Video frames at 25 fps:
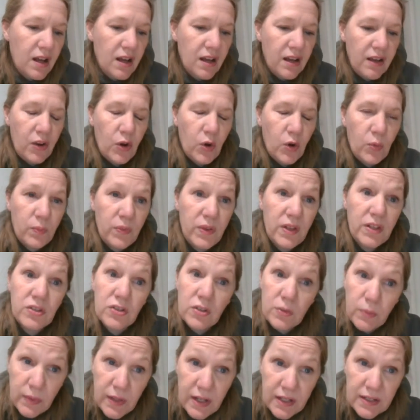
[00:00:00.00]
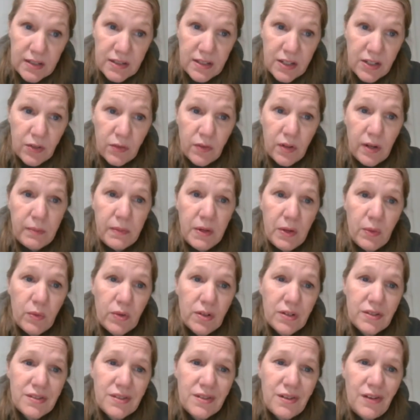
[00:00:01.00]
I hope that you're practicing your rhyming
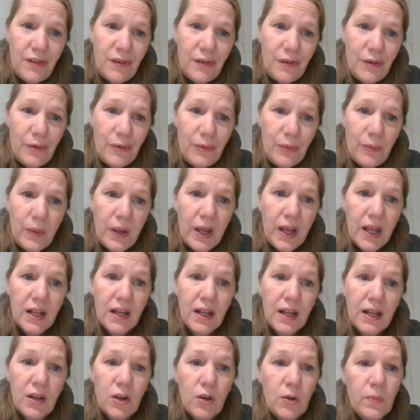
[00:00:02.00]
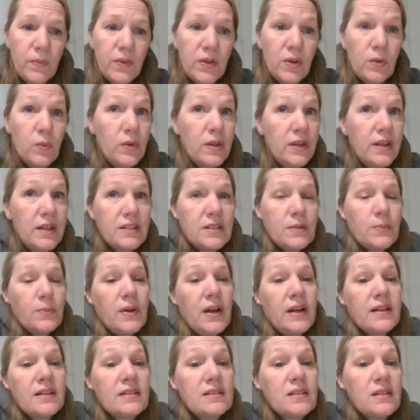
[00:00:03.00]
words at home, and I hope that we get to
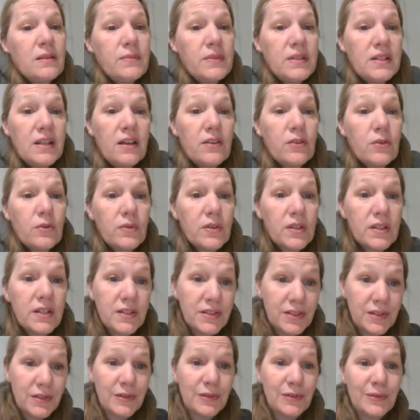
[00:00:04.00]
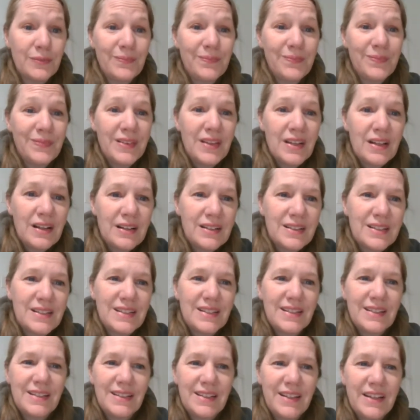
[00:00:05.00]
practice them together really soon.
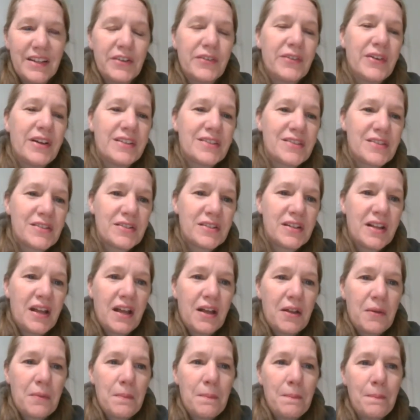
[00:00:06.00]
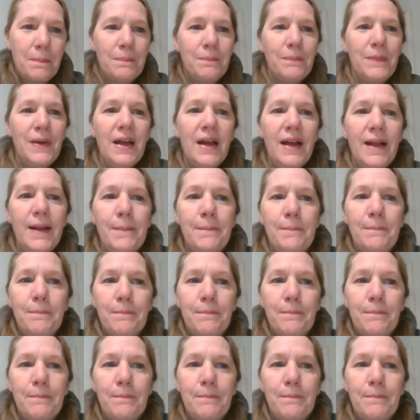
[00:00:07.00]
See you later, Reisterstown. Bye.